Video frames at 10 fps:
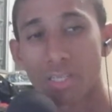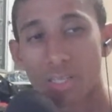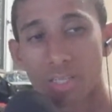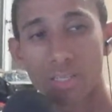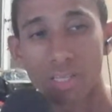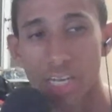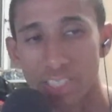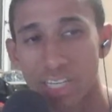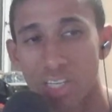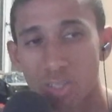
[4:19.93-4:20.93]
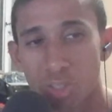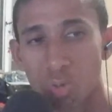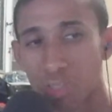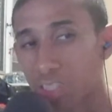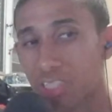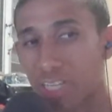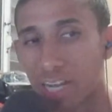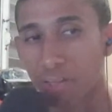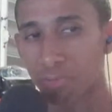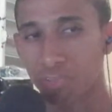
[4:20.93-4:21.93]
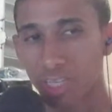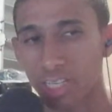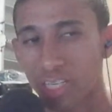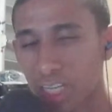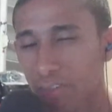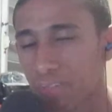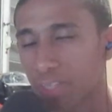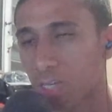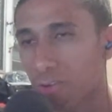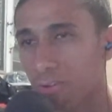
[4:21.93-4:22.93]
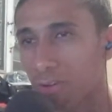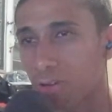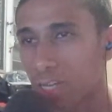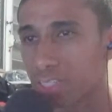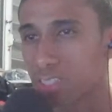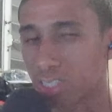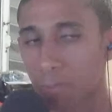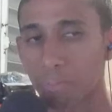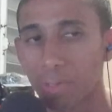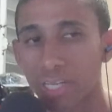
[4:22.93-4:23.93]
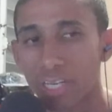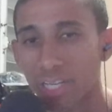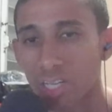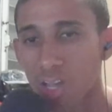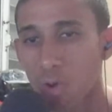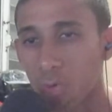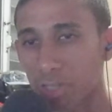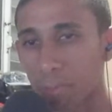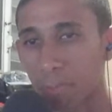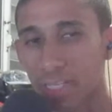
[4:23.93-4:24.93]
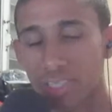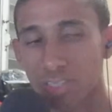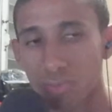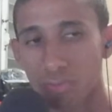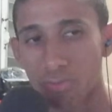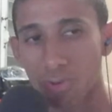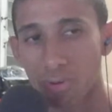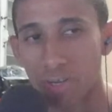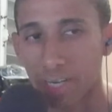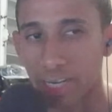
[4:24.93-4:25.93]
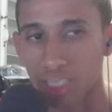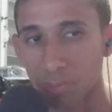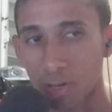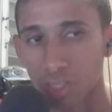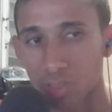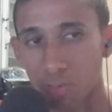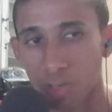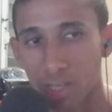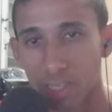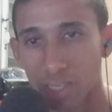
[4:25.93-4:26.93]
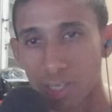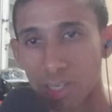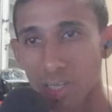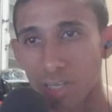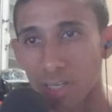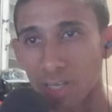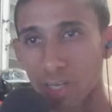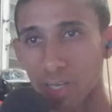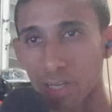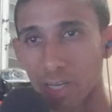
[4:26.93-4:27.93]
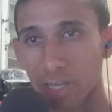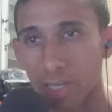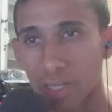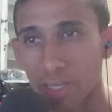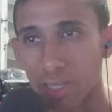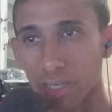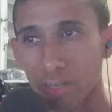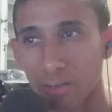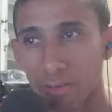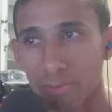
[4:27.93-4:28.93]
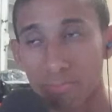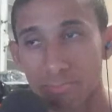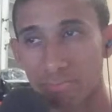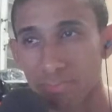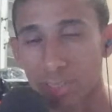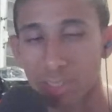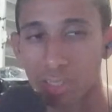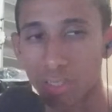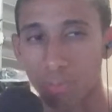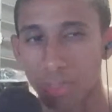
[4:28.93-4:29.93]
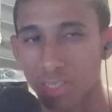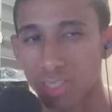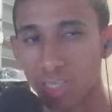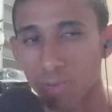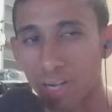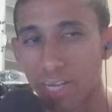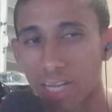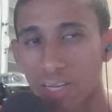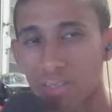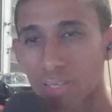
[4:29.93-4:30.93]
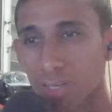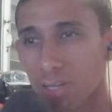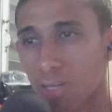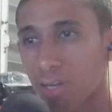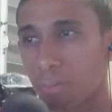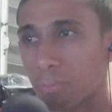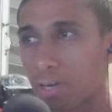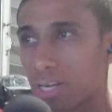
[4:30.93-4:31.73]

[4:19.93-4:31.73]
the Nintendo Switch is the ninth gen, even though it's competing with the PlayStation 4 and Xbox One and basically the PC right now. But